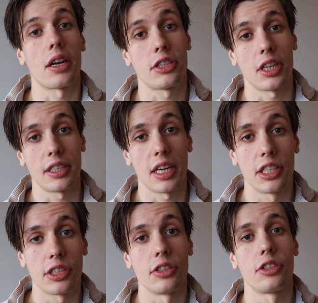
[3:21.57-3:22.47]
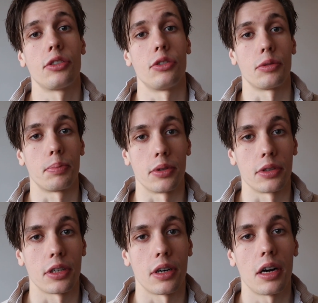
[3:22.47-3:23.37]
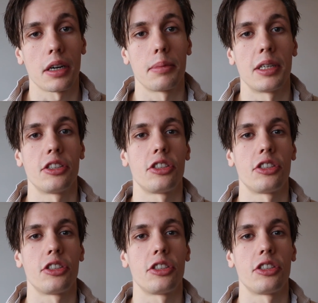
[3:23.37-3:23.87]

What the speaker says: of citations to support her arguments.